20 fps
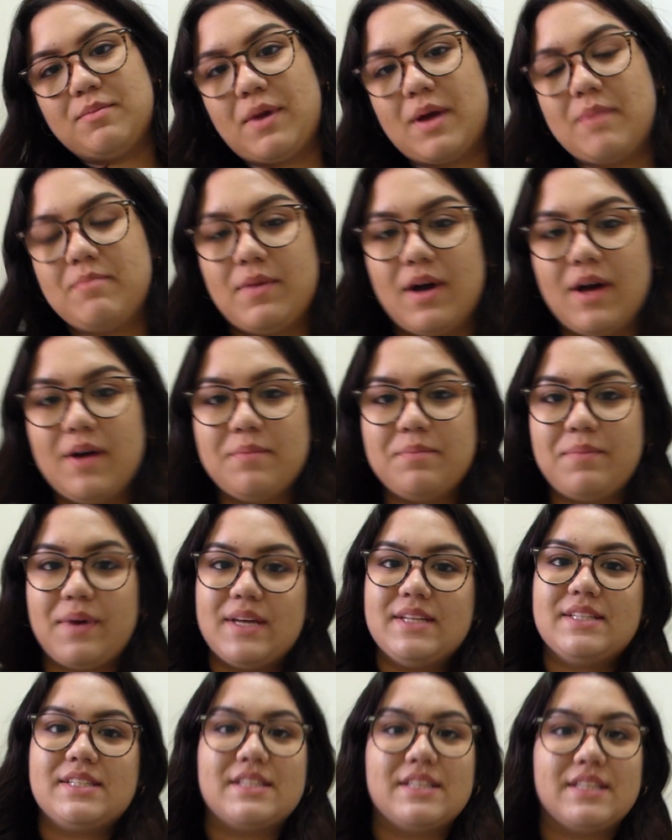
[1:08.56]
My mum
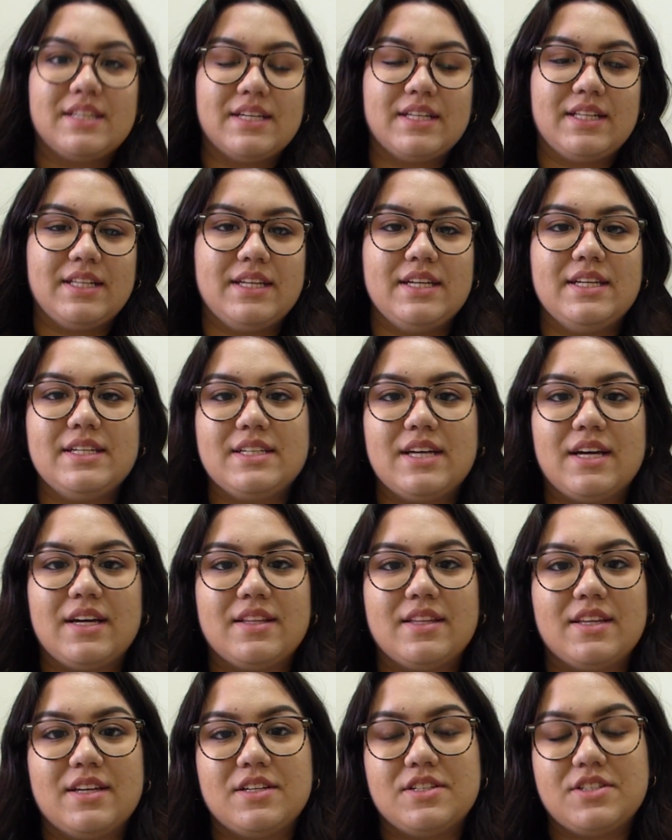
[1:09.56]
basically cleaned
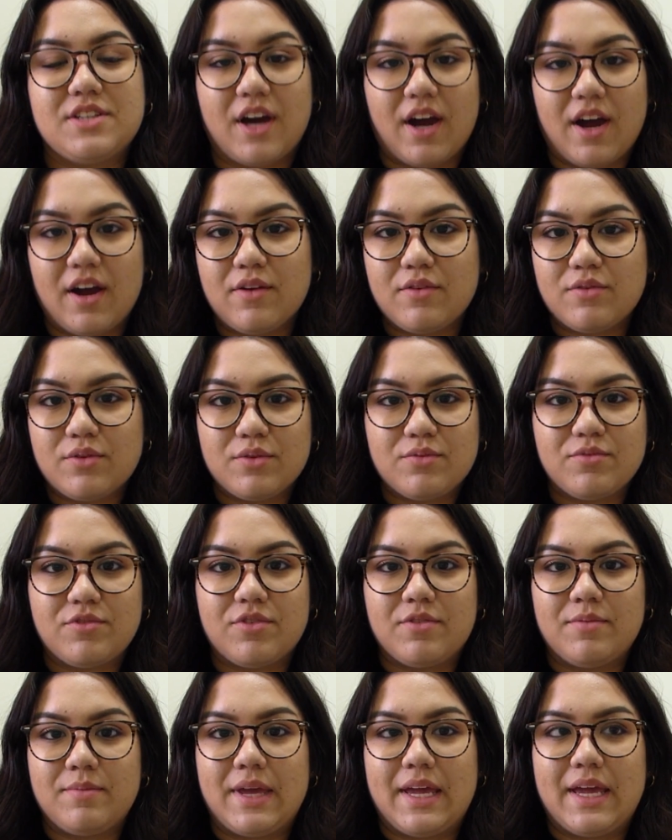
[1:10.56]
out the entire room
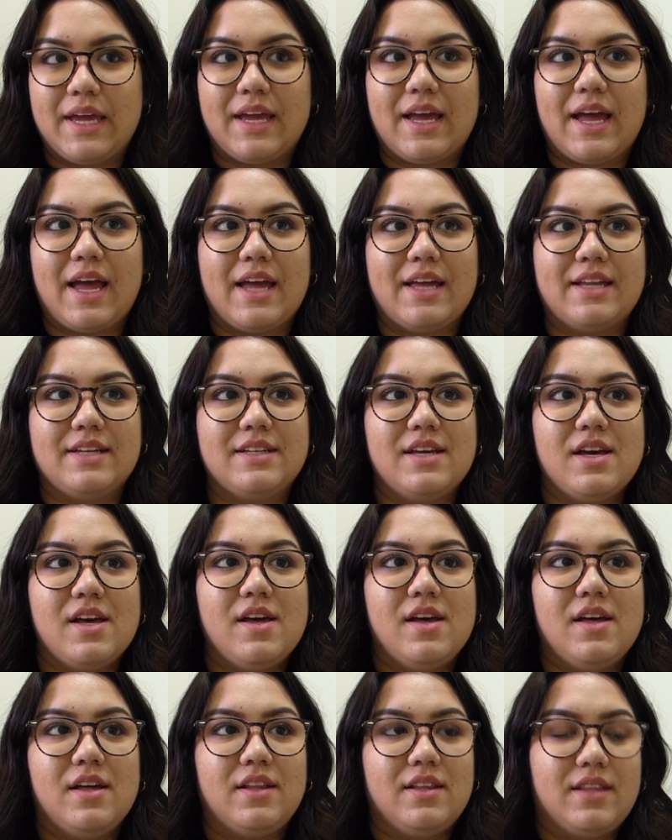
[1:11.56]
for me and
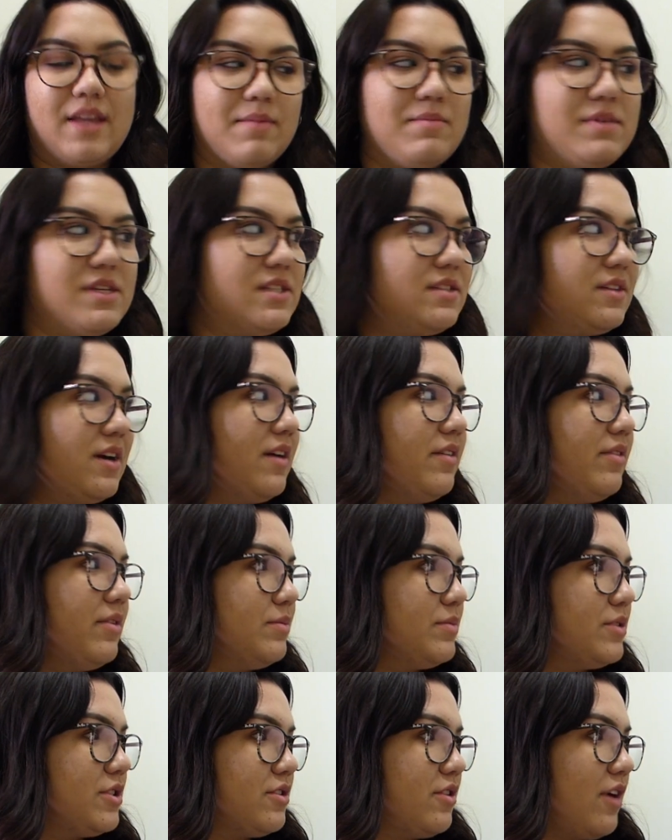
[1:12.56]
let me start
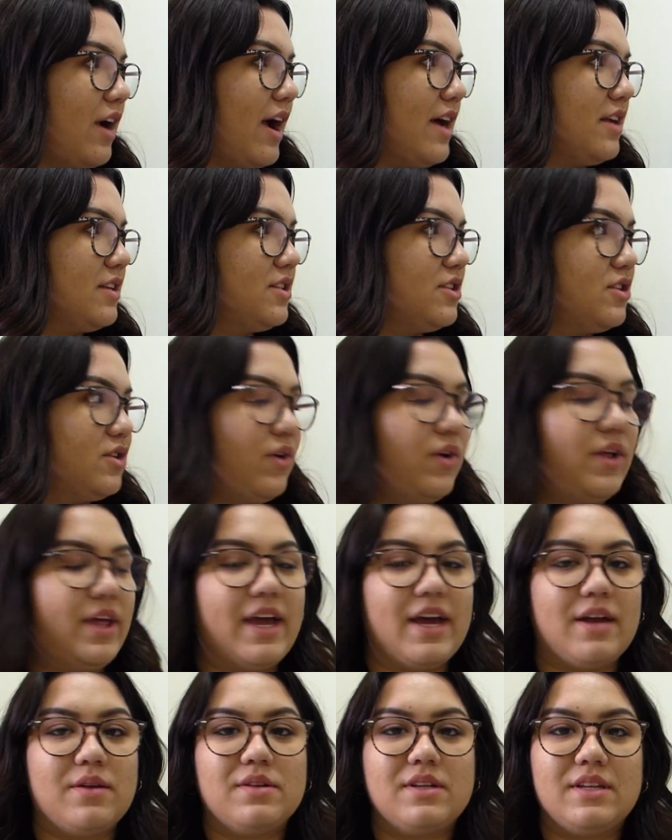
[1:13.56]
from scratch. All I
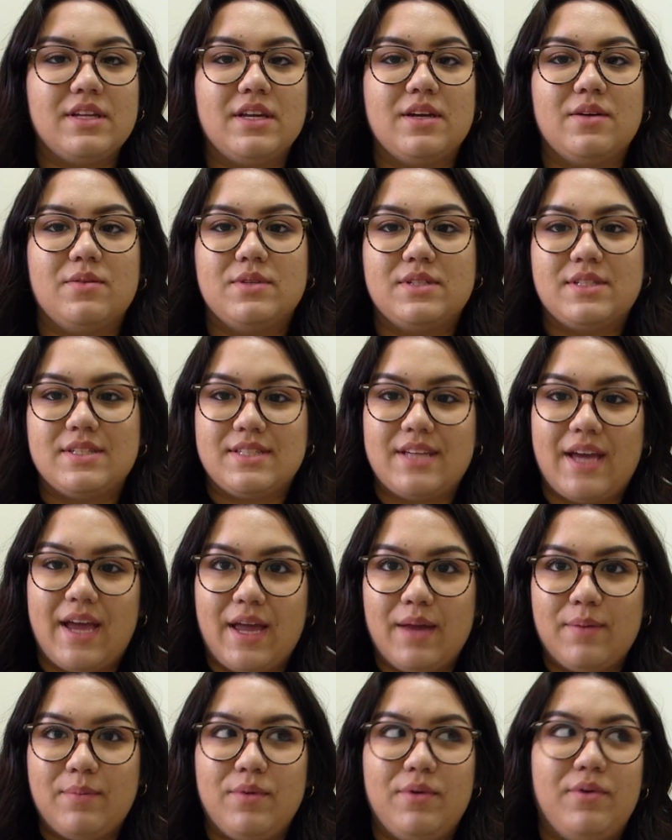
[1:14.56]
had in here was a
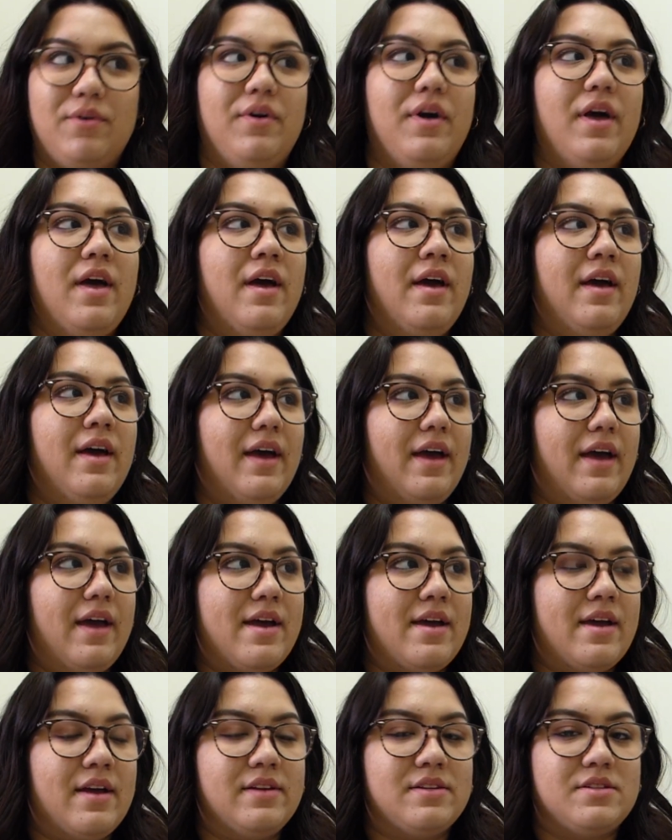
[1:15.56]
table
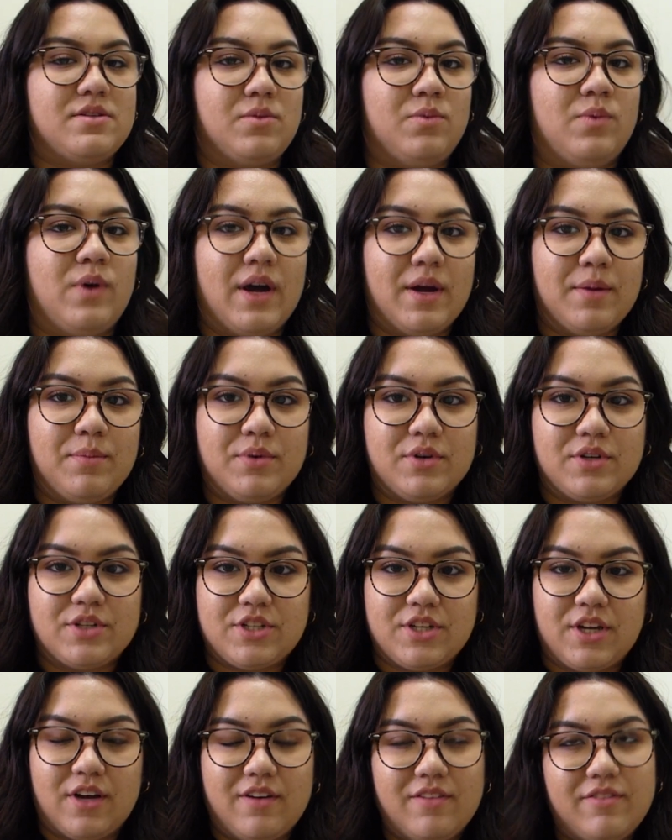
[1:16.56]
and a wire
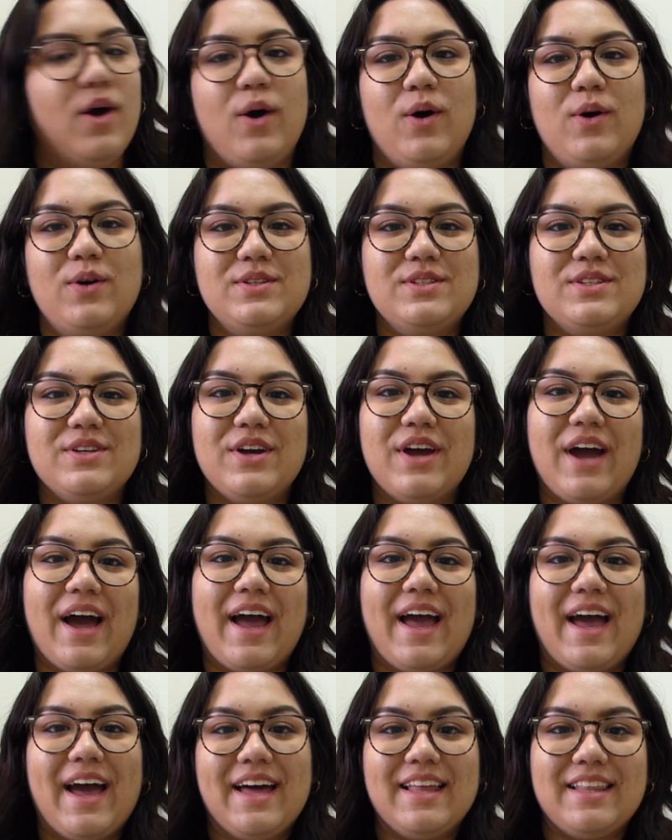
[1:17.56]
bookshelf. Also,
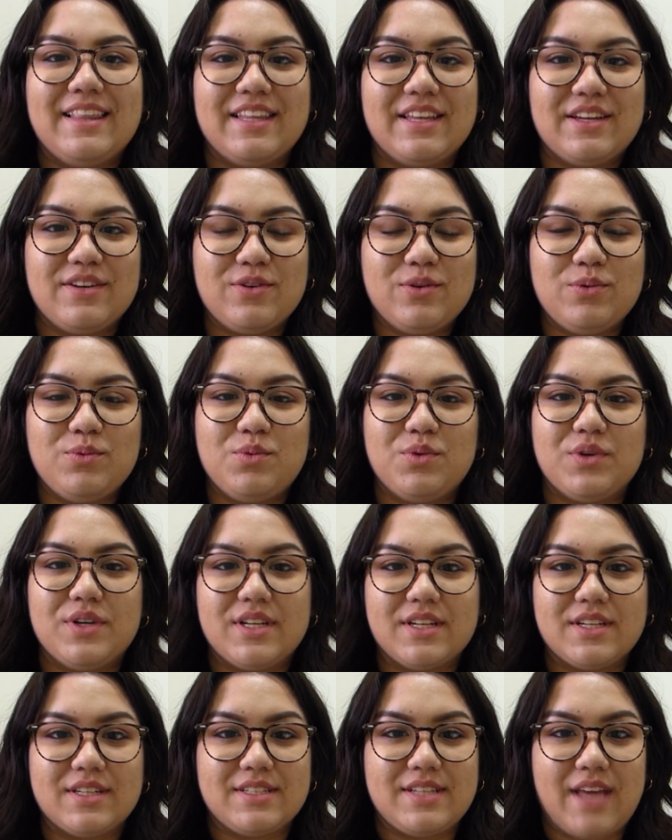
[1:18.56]
I had little
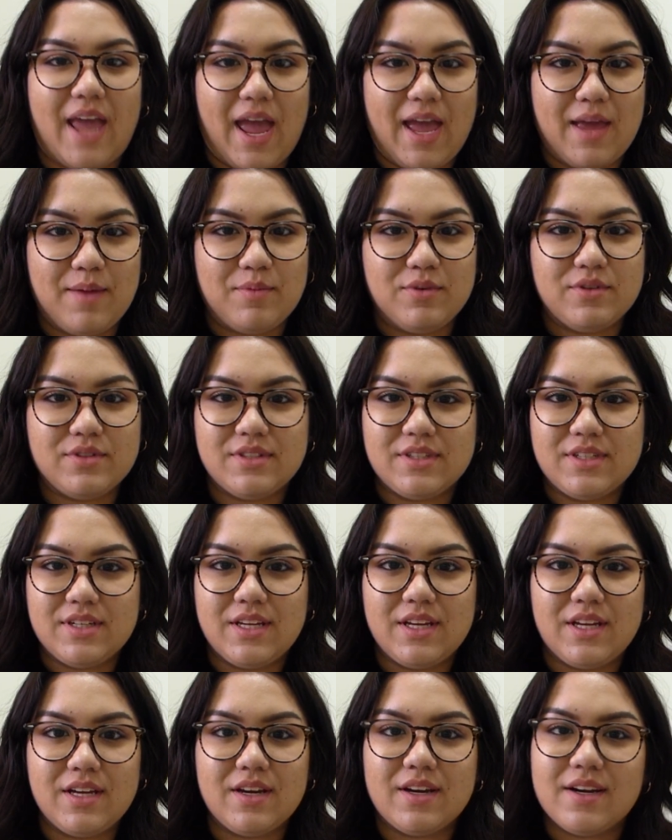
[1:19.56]
wooden tables in
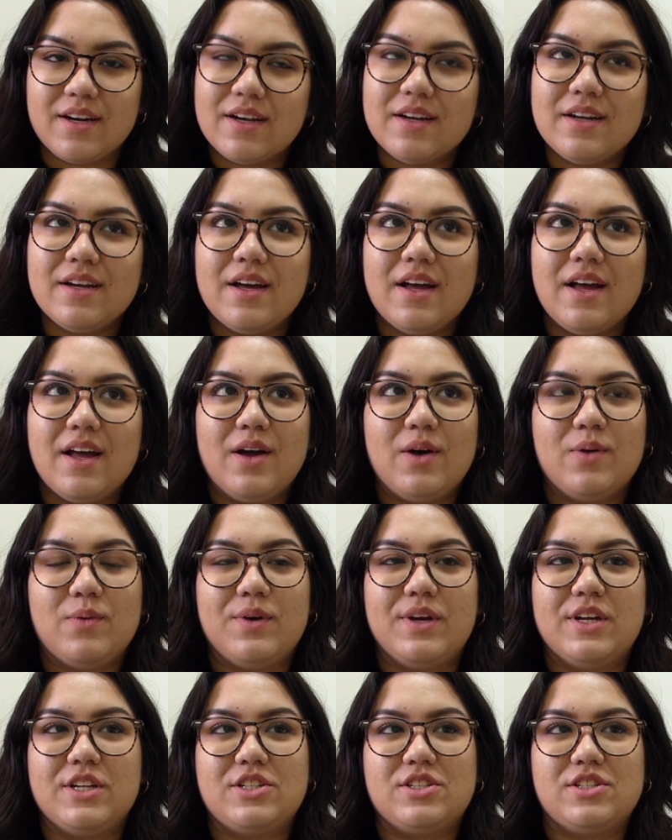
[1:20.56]
here,
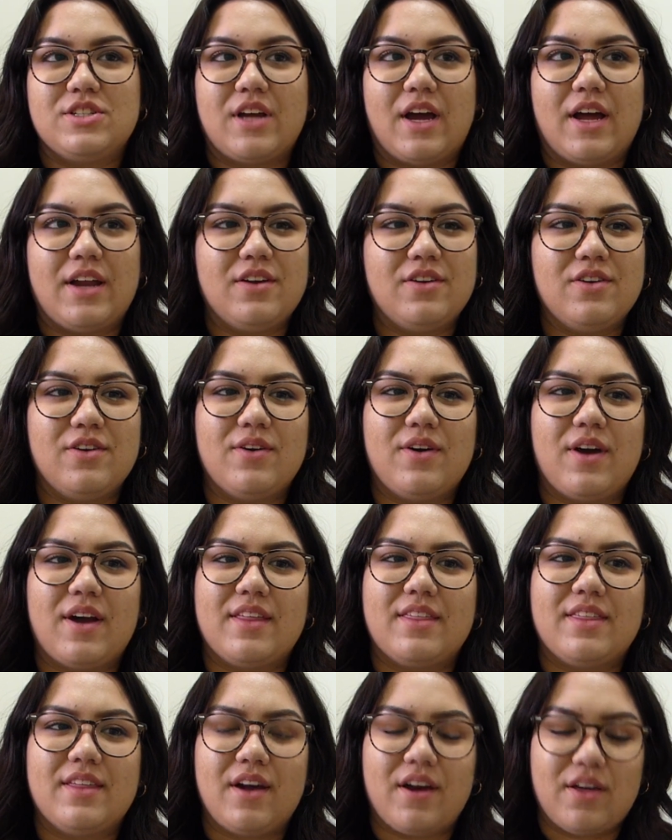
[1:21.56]
which I don't know,
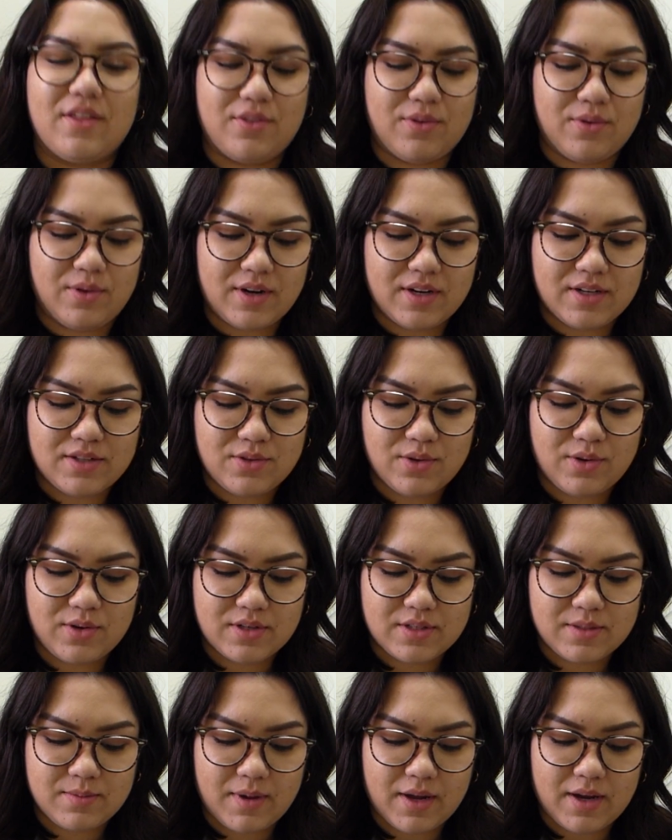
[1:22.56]
I thought I
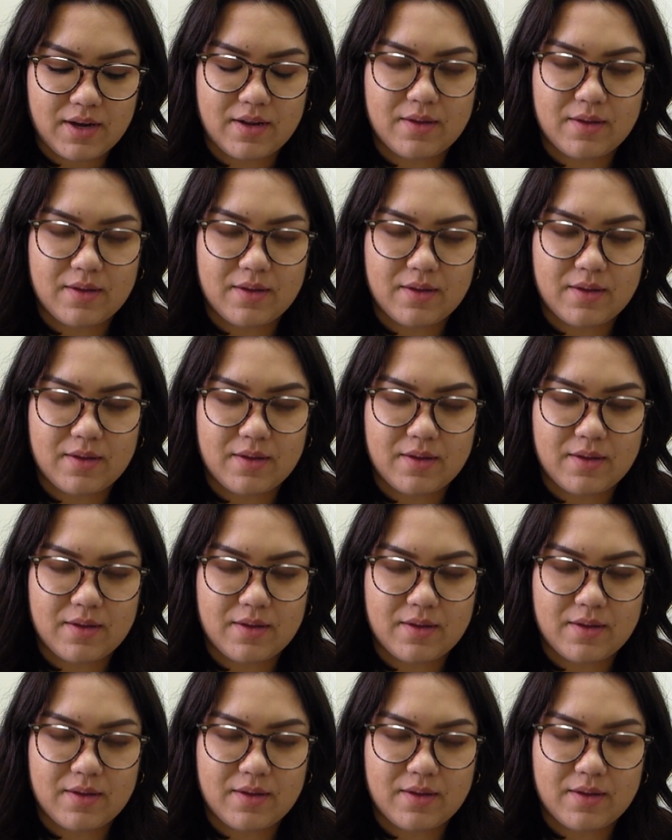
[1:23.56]
talked about